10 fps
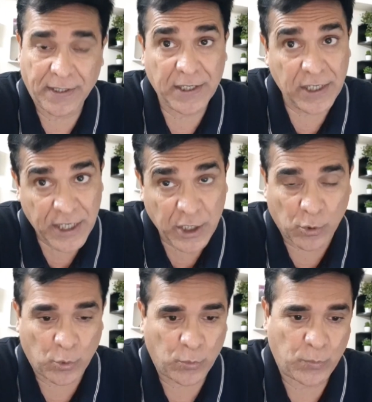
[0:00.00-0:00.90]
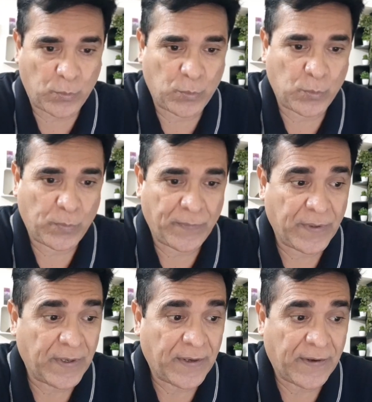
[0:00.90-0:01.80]
in Leo
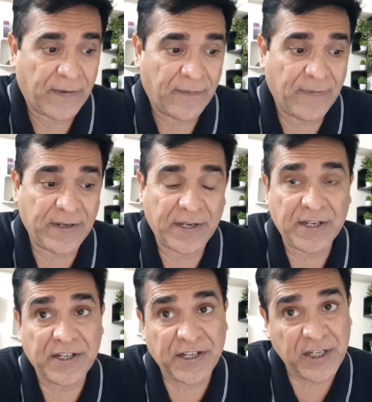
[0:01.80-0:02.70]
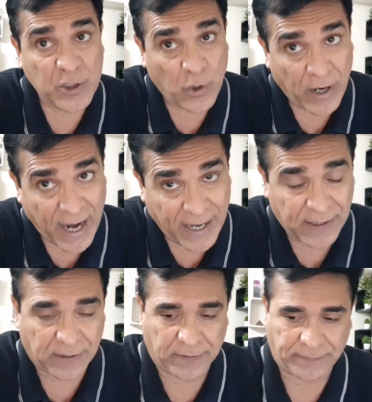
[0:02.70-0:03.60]
will increase your anger.